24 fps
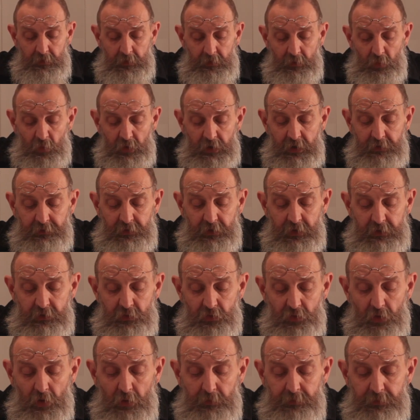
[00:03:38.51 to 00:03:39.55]
Whenever they
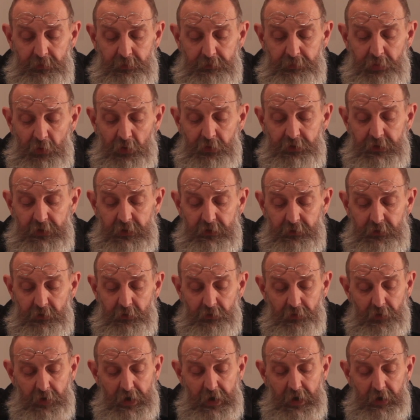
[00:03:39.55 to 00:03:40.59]
dropped the body in the
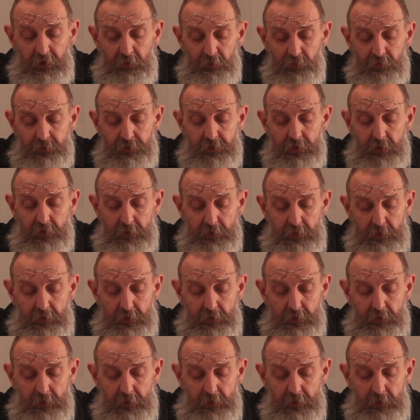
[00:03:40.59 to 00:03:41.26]
ground,